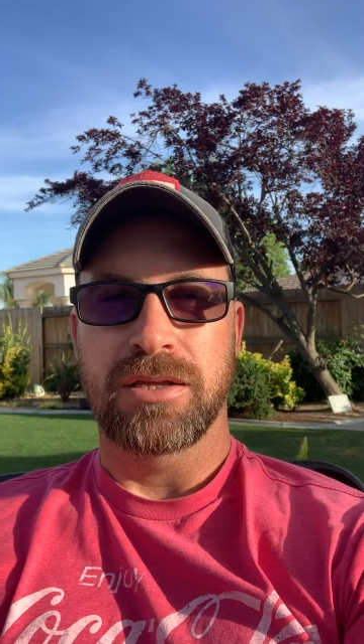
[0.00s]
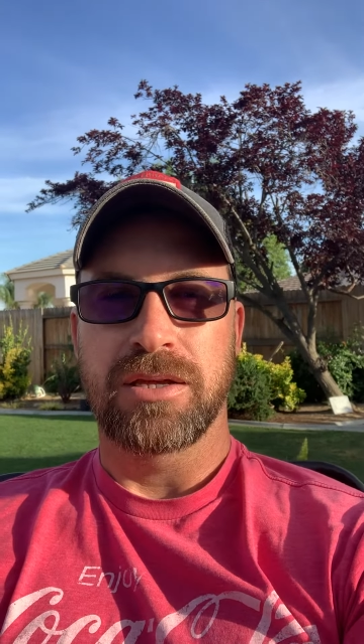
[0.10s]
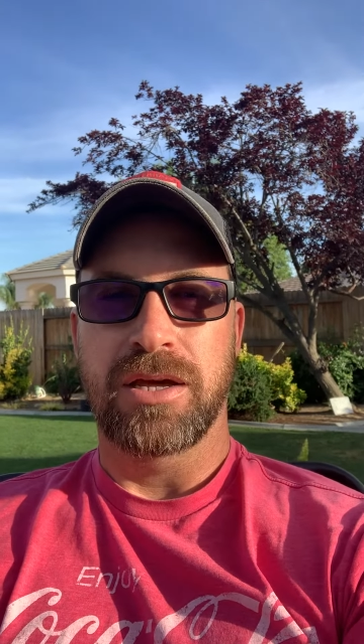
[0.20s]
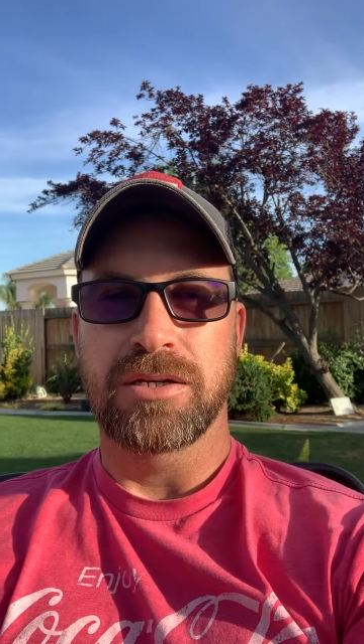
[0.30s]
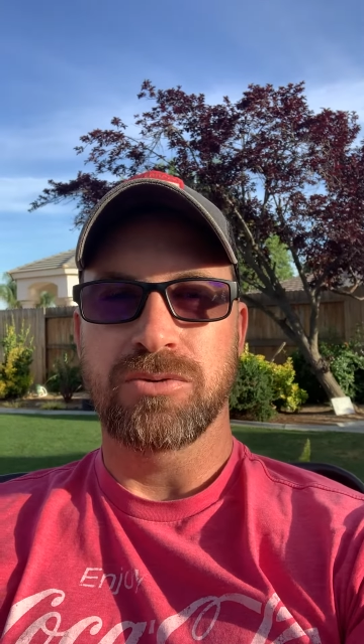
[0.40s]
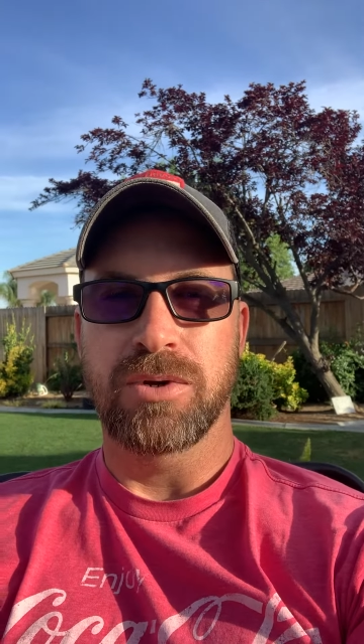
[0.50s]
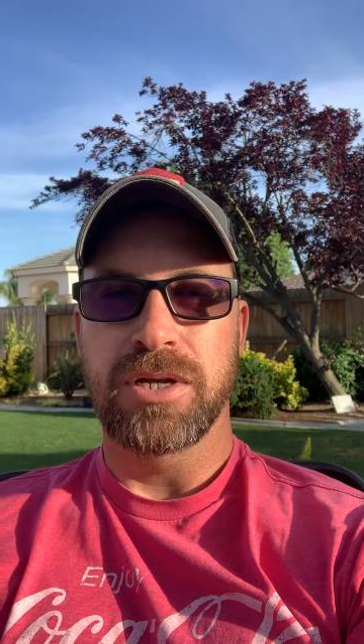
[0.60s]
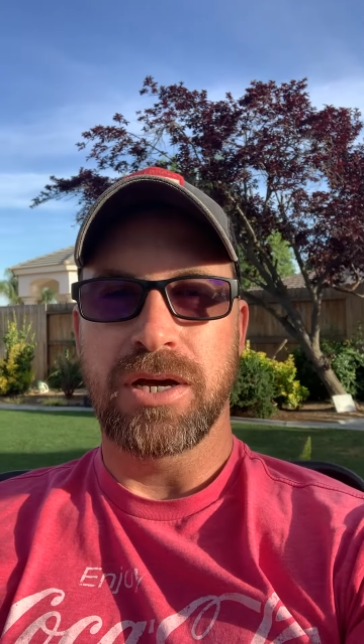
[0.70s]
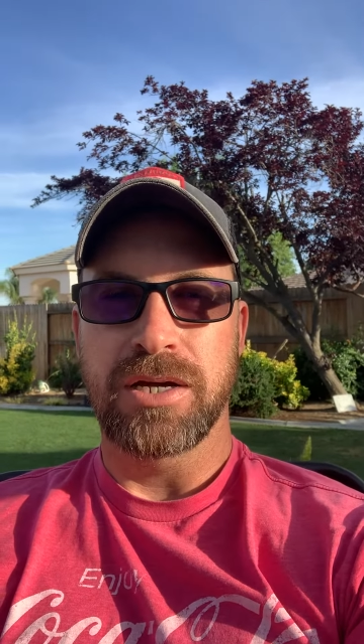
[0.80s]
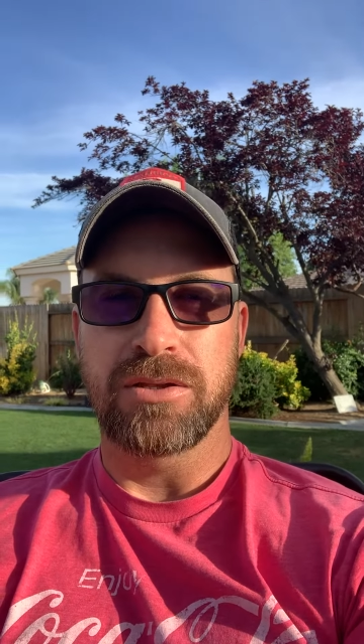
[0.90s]
and
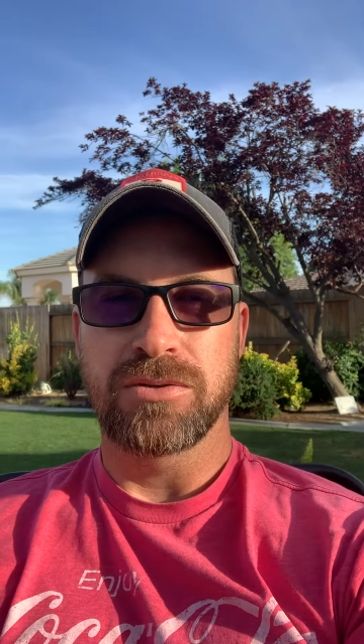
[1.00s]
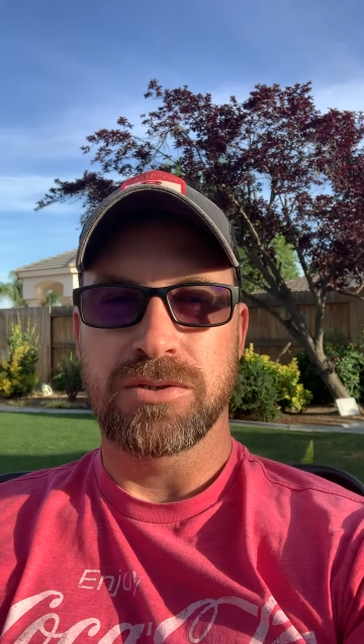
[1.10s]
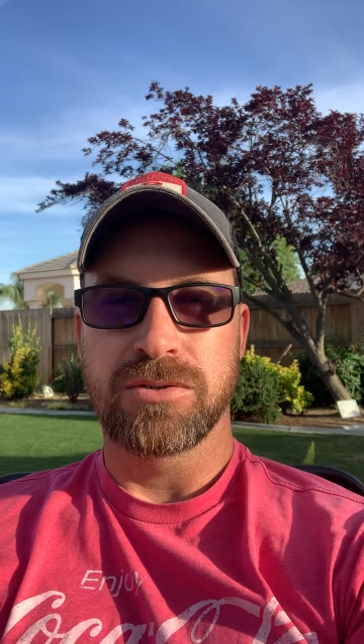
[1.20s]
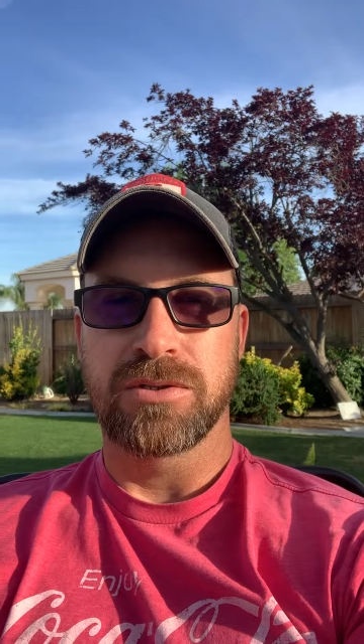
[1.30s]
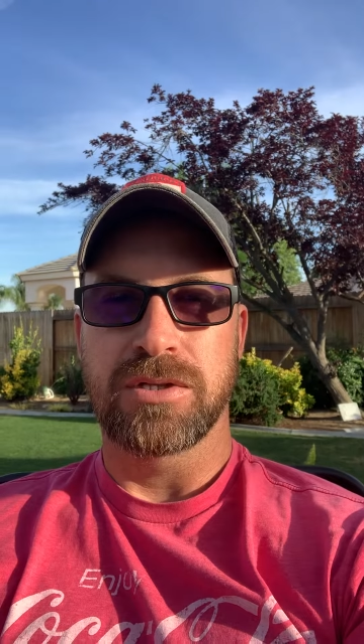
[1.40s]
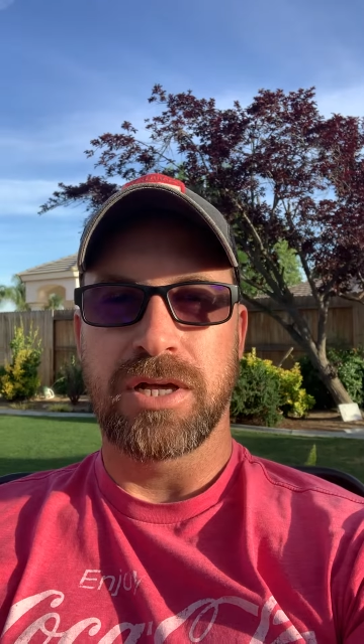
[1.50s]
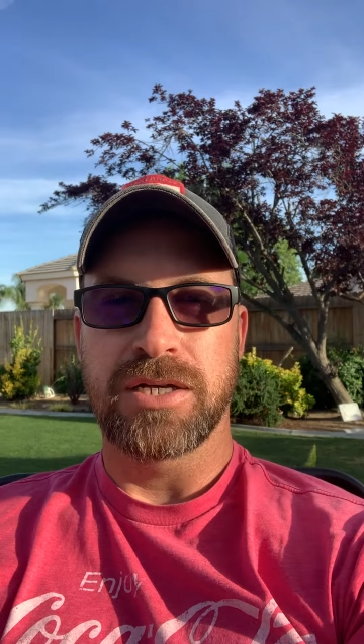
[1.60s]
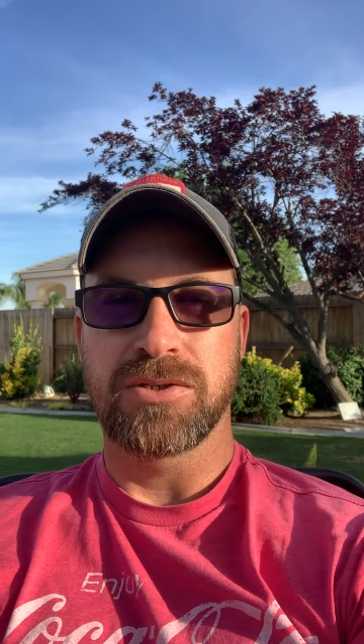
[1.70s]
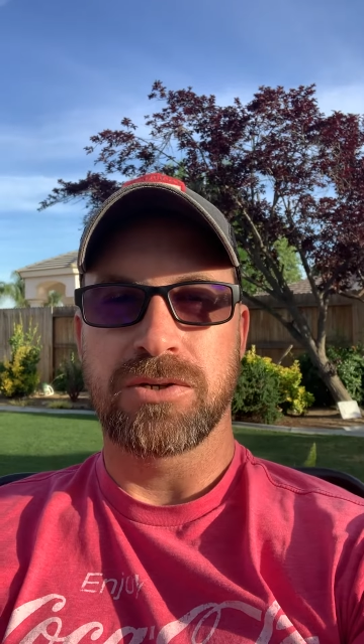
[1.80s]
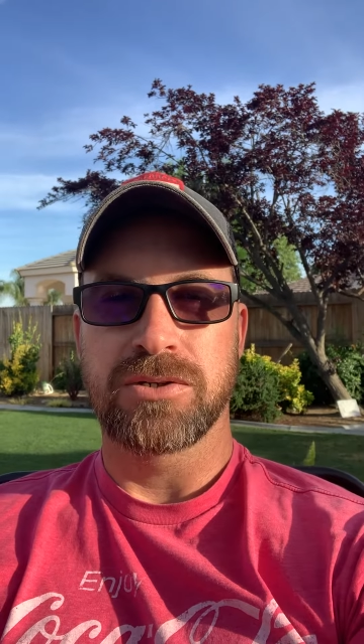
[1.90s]
29th, those are the
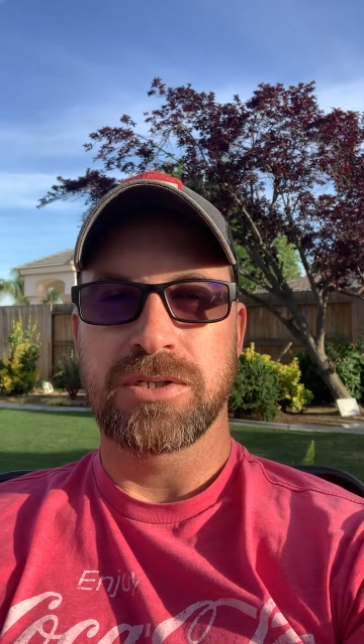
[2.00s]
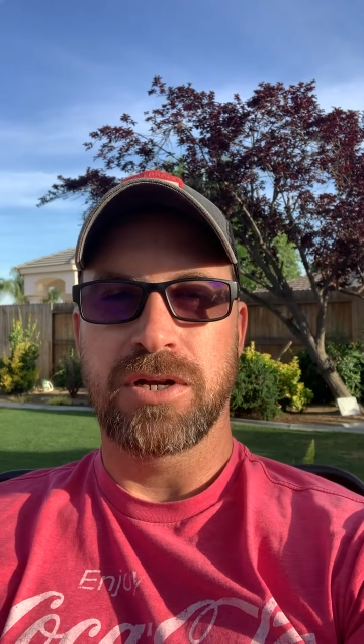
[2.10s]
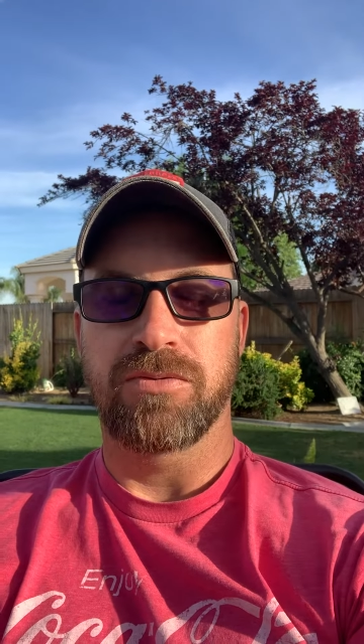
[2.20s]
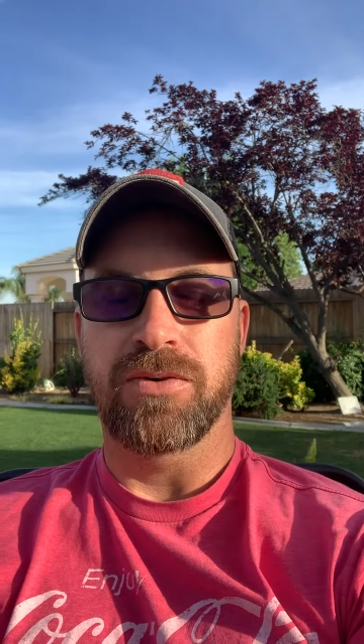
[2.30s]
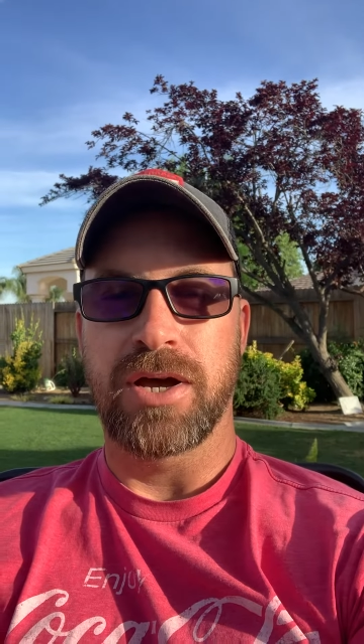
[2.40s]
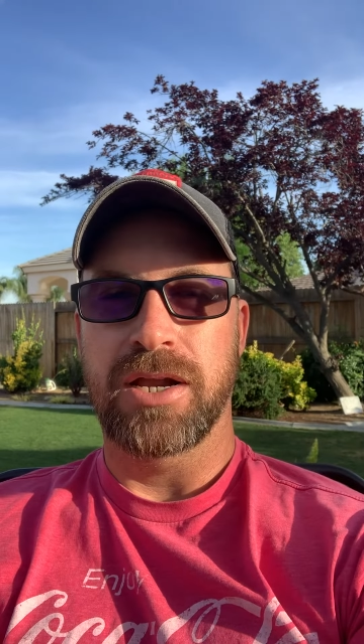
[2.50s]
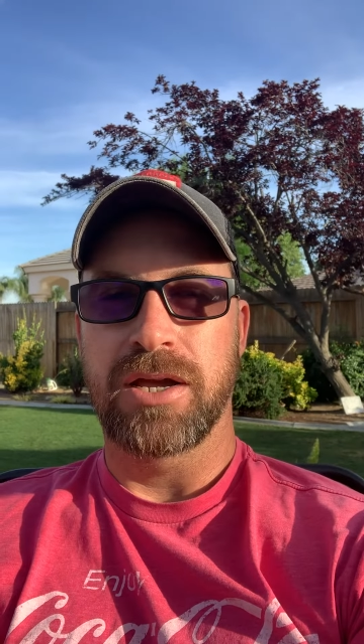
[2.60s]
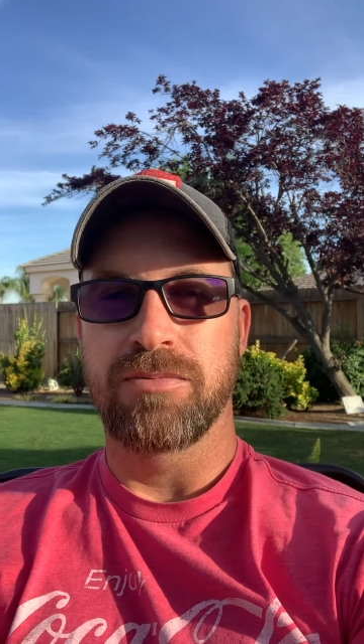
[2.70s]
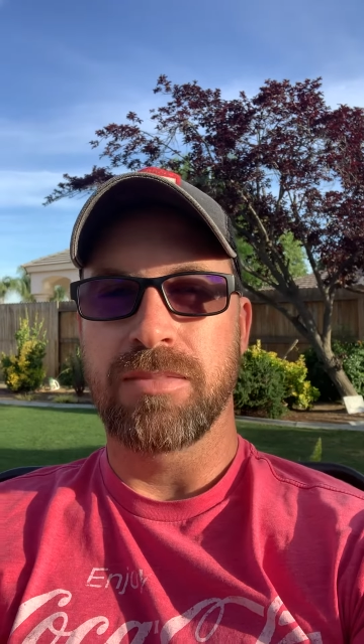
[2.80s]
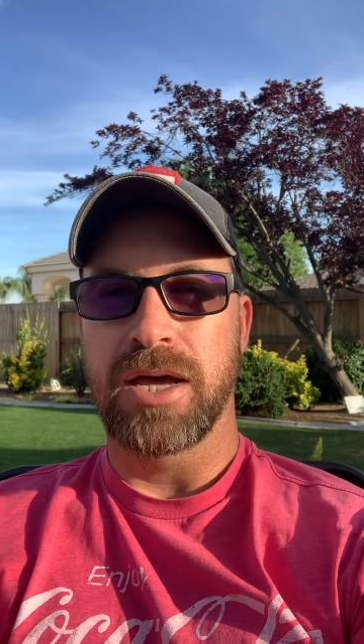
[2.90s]
last Thursday and Friday
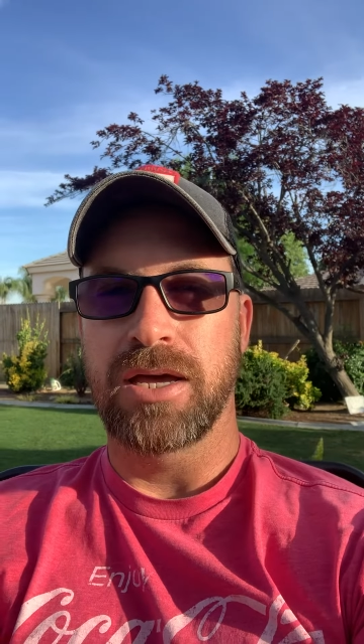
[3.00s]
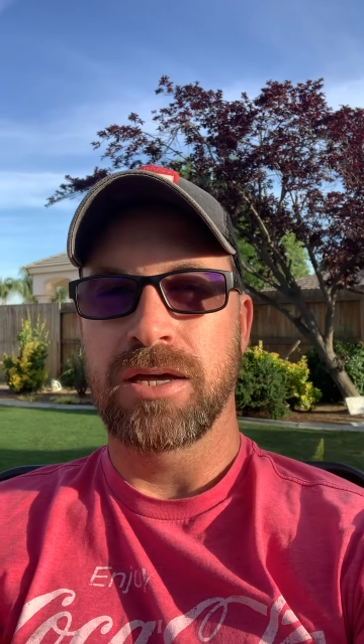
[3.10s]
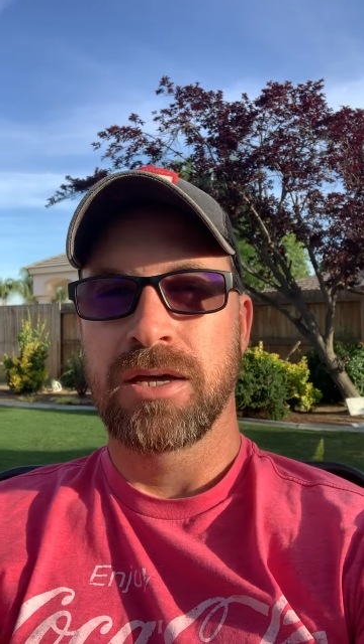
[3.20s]
of May,